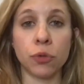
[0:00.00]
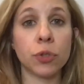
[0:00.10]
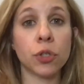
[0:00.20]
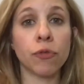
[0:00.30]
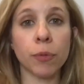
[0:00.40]

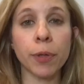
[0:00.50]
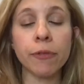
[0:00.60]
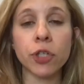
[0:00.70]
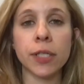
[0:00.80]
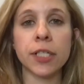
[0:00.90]
So for Brief
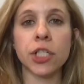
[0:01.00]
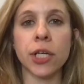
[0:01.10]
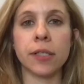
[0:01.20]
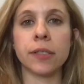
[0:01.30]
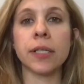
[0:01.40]

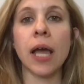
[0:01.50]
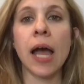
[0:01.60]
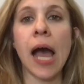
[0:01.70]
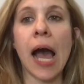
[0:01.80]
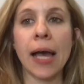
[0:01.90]
Transitions,
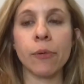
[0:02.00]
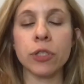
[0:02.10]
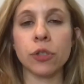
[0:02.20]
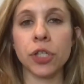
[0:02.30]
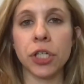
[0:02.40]
I was
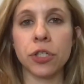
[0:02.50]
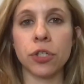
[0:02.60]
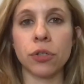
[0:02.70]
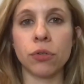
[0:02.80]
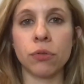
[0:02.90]
looking
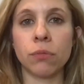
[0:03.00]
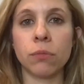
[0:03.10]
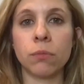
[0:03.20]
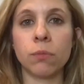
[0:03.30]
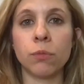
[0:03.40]
to
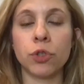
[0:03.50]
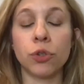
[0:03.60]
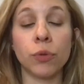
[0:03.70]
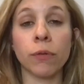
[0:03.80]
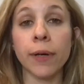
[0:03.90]

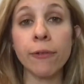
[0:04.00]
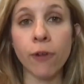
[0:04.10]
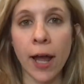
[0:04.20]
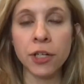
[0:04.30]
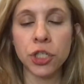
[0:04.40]
do a
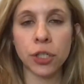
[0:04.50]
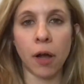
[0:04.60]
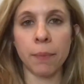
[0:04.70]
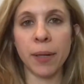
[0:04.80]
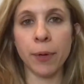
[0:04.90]
refresh
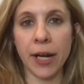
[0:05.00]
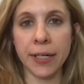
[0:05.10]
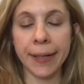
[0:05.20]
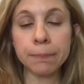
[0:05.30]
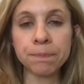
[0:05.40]
on my
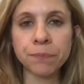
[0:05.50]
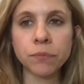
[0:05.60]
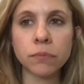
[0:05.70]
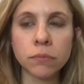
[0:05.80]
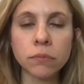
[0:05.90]
branding
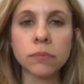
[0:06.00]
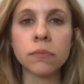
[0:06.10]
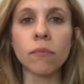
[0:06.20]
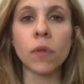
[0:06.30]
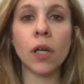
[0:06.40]

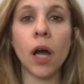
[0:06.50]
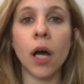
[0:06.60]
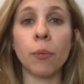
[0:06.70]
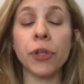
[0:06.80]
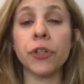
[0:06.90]

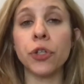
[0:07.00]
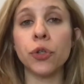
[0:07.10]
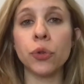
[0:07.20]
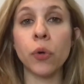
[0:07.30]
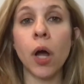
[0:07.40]
with
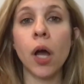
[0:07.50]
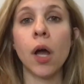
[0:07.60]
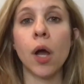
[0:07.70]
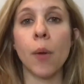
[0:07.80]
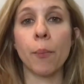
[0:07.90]
new
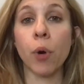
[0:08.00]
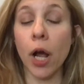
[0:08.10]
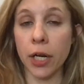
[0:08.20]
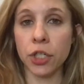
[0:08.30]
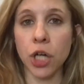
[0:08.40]

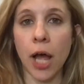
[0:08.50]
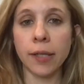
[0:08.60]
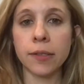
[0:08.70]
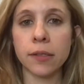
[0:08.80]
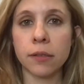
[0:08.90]
product
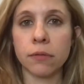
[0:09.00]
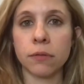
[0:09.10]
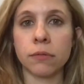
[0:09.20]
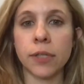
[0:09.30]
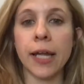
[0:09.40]
shots
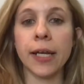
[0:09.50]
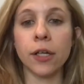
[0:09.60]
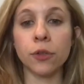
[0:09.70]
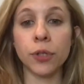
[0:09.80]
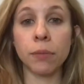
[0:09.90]
that
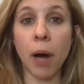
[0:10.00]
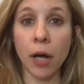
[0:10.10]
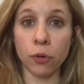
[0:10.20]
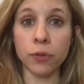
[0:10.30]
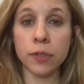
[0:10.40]
included
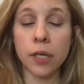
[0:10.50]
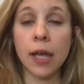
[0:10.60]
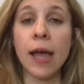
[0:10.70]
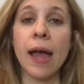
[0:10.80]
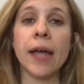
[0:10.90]
models,
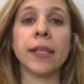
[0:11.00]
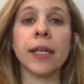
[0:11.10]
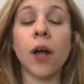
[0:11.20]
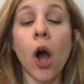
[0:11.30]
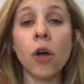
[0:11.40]
and
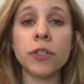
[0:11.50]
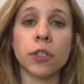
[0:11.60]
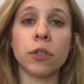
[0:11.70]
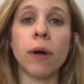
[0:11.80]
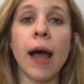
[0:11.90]
then
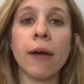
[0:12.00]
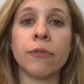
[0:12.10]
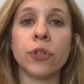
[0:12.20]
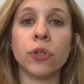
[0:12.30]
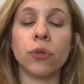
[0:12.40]
also have
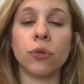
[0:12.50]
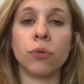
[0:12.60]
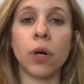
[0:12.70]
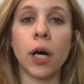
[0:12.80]
new